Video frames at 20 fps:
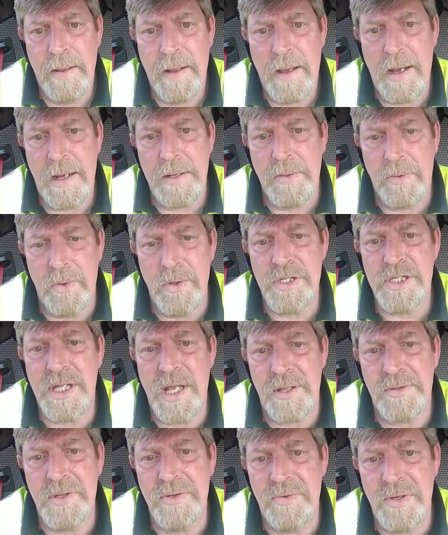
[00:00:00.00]
And it all
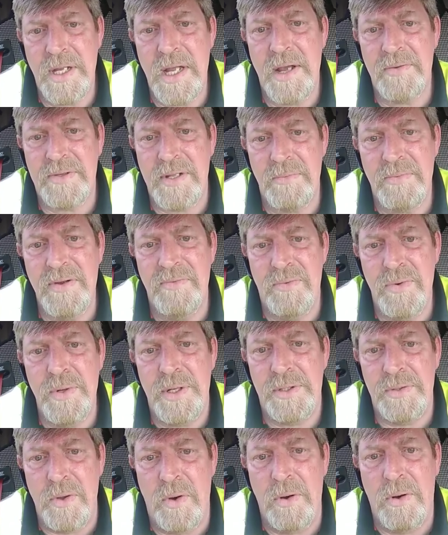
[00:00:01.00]
started right after we
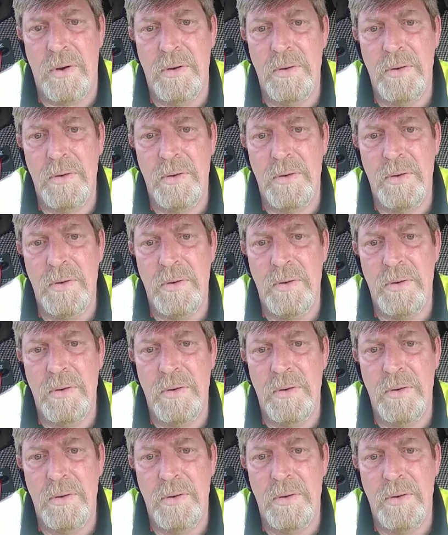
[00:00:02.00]
voted no.